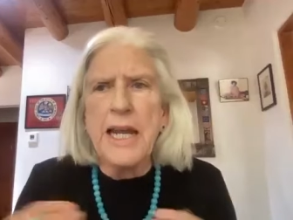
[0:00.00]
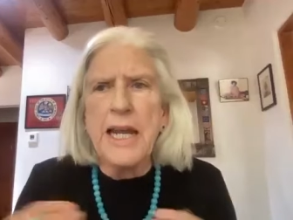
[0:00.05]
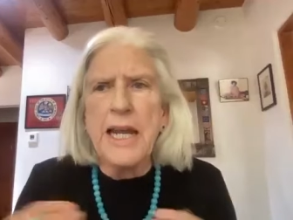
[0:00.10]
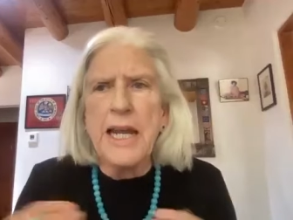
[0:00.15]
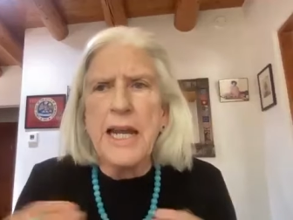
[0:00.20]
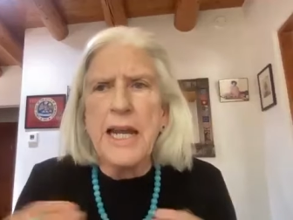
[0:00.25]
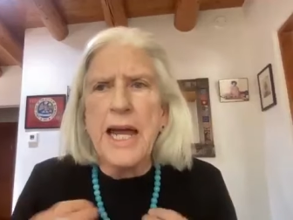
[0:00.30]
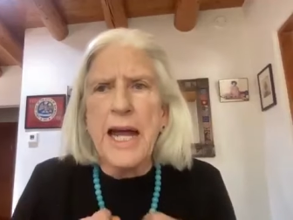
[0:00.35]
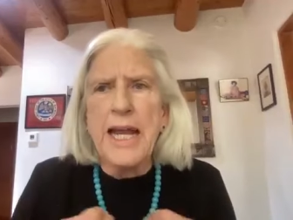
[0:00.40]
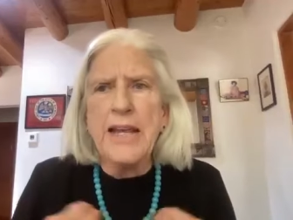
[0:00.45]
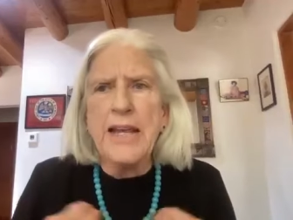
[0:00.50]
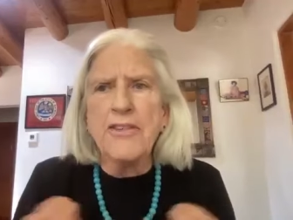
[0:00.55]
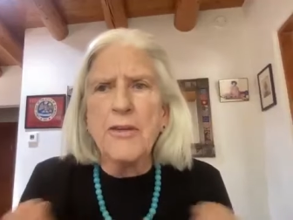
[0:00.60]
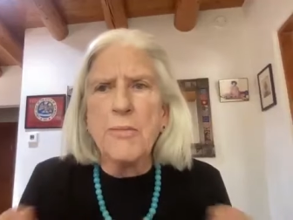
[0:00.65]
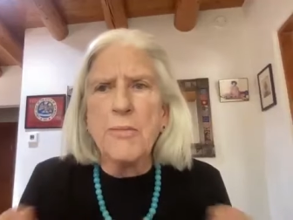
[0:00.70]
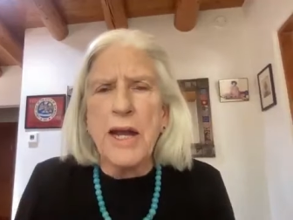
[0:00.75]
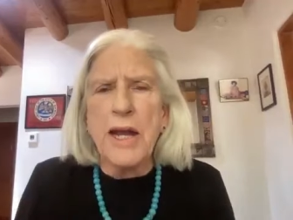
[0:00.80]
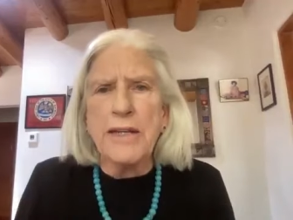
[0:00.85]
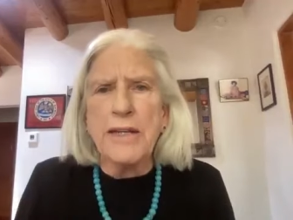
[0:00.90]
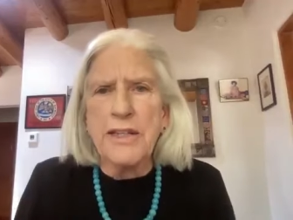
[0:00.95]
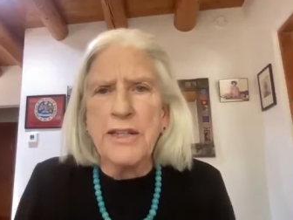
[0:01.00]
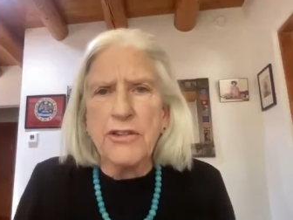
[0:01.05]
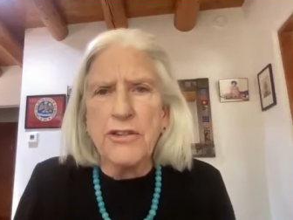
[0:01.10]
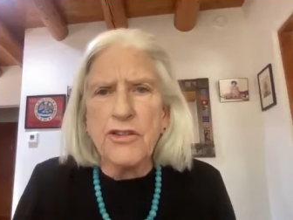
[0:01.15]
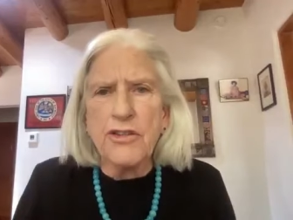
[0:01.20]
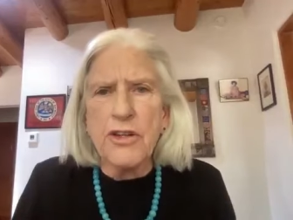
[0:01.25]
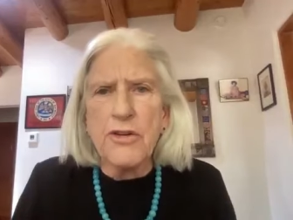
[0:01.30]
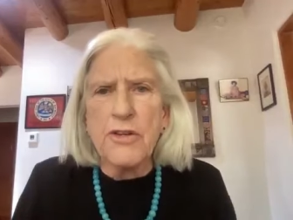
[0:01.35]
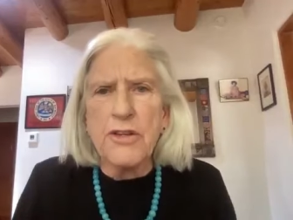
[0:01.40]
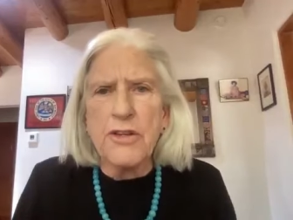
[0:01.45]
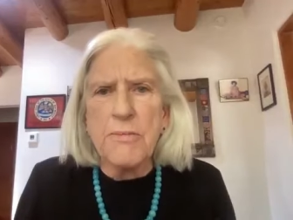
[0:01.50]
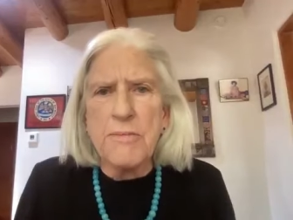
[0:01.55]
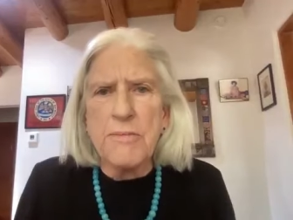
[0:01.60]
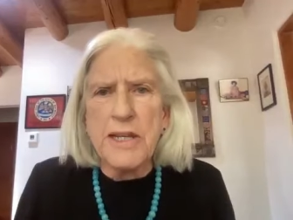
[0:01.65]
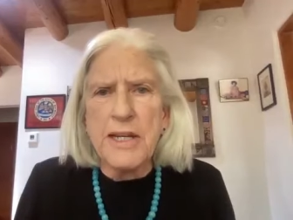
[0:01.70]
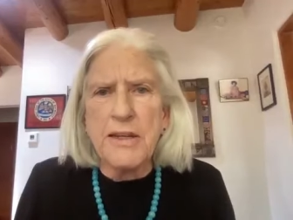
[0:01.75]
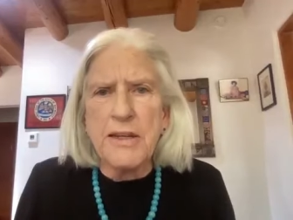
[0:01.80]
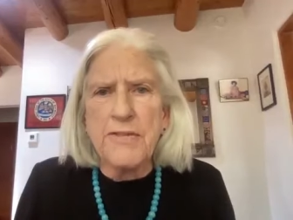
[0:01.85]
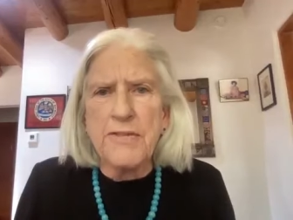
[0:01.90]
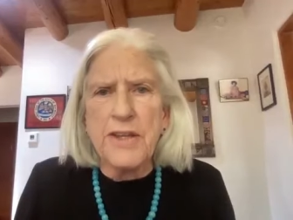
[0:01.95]
I mean, and I, as a
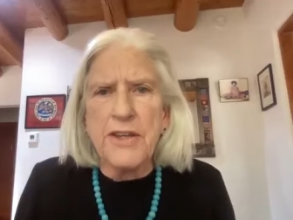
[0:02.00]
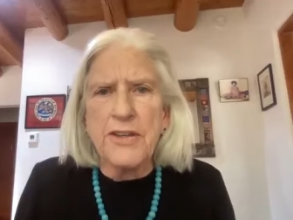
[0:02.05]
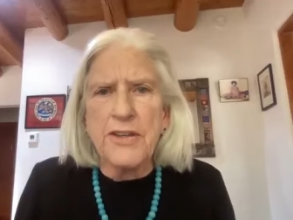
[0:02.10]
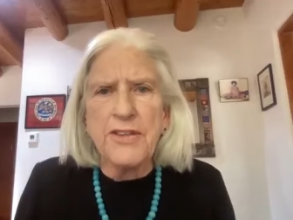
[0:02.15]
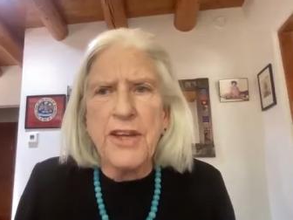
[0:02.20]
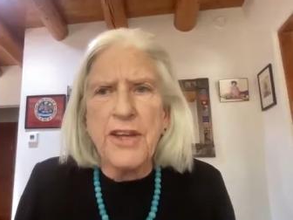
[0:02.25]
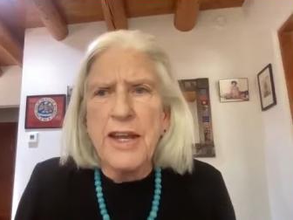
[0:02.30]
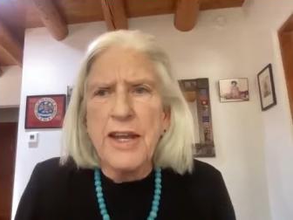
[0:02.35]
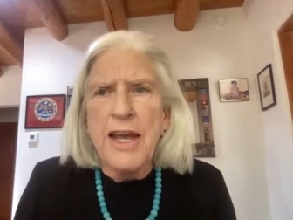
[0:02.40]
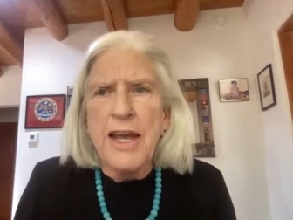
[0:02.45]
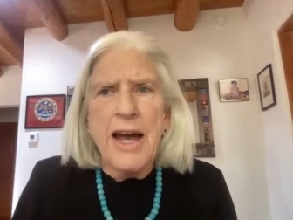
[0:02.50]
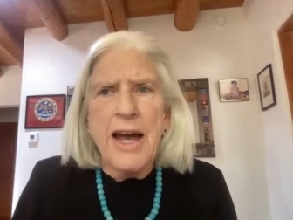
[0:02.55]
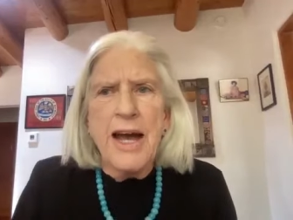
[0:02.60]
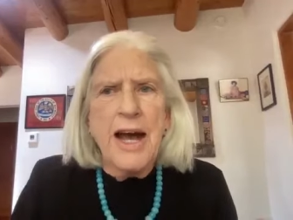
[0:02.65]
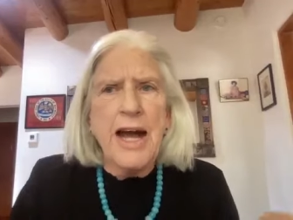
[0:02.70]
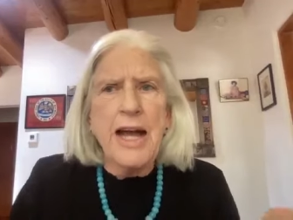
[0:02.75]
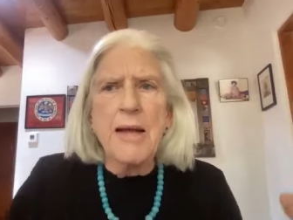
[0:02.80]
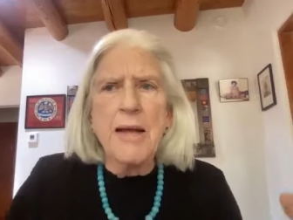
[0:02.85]
practitioner in the middle of this,